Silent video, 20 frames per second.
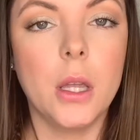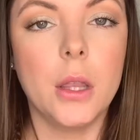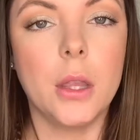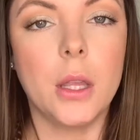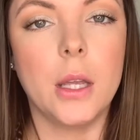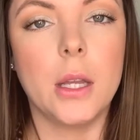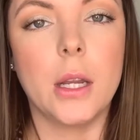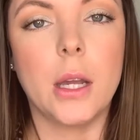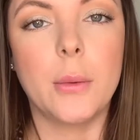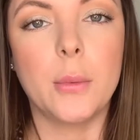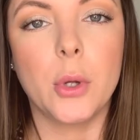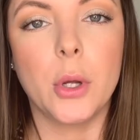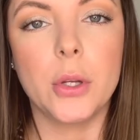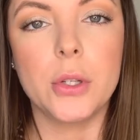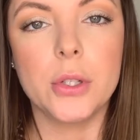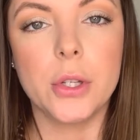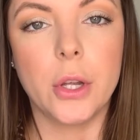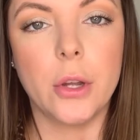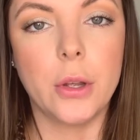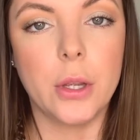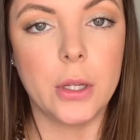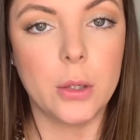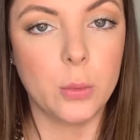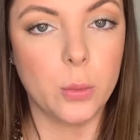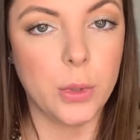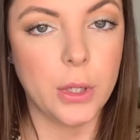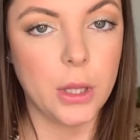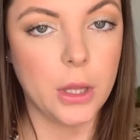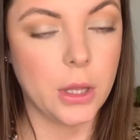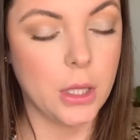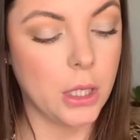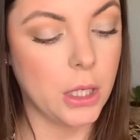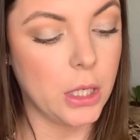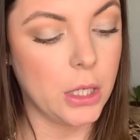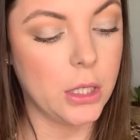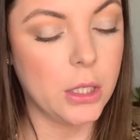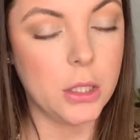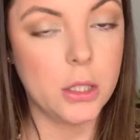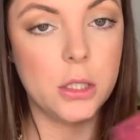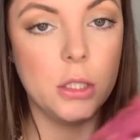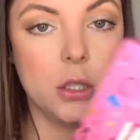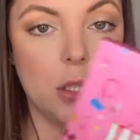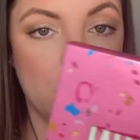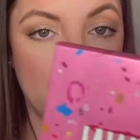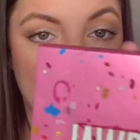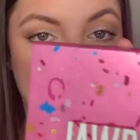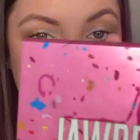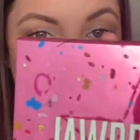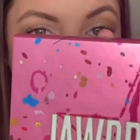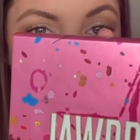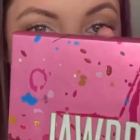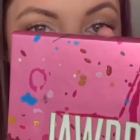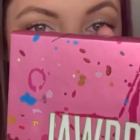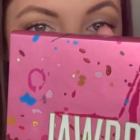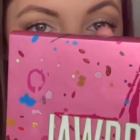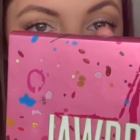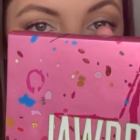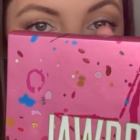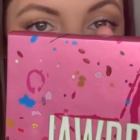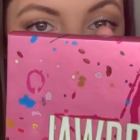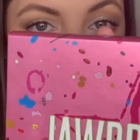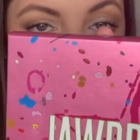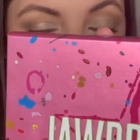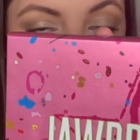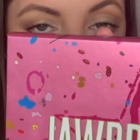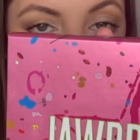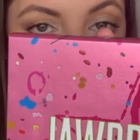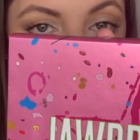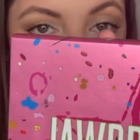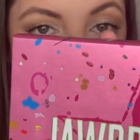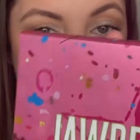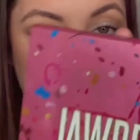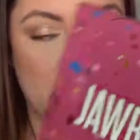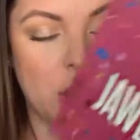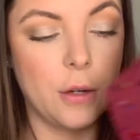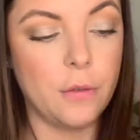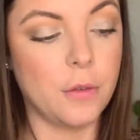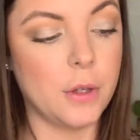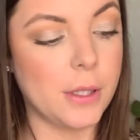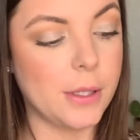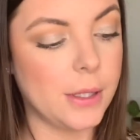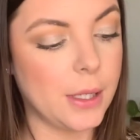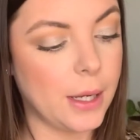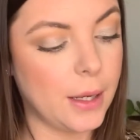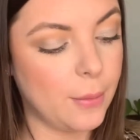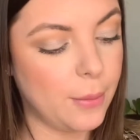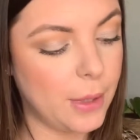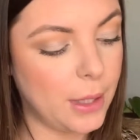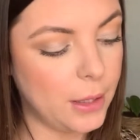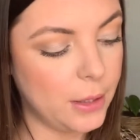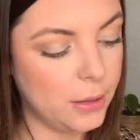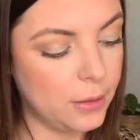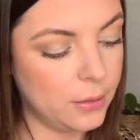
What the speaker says: then I'm going to go in with the Jawbreaker by Jeffree Star palette.